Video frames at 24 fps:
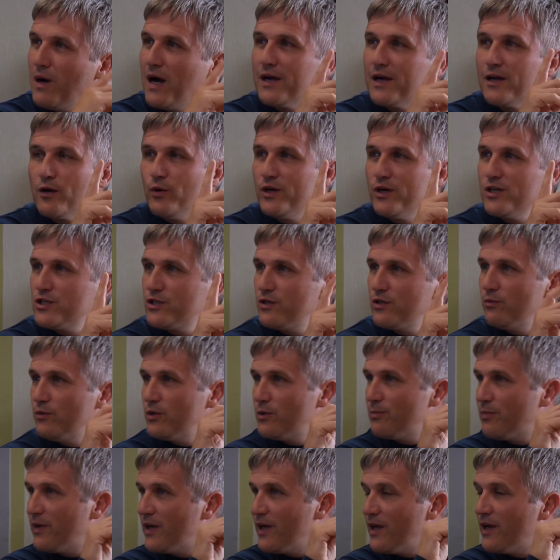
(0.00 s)
My question
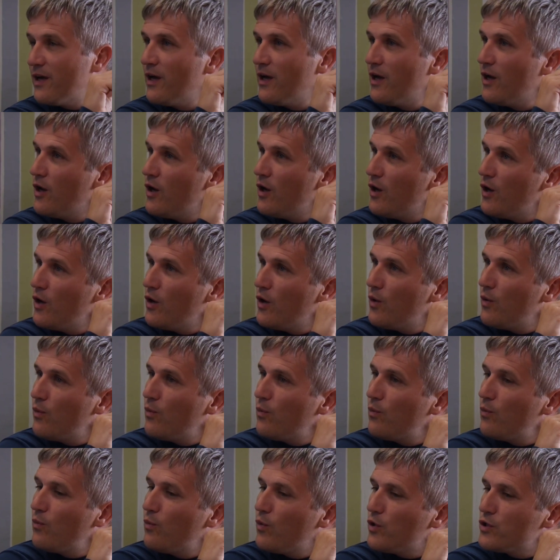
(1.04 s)
would be,
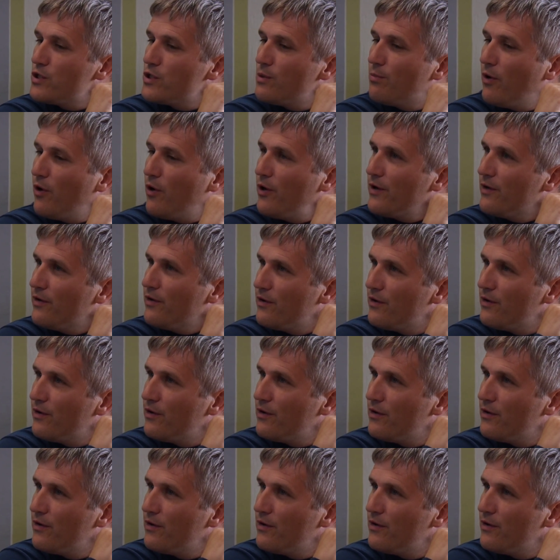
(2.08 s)
what's your point?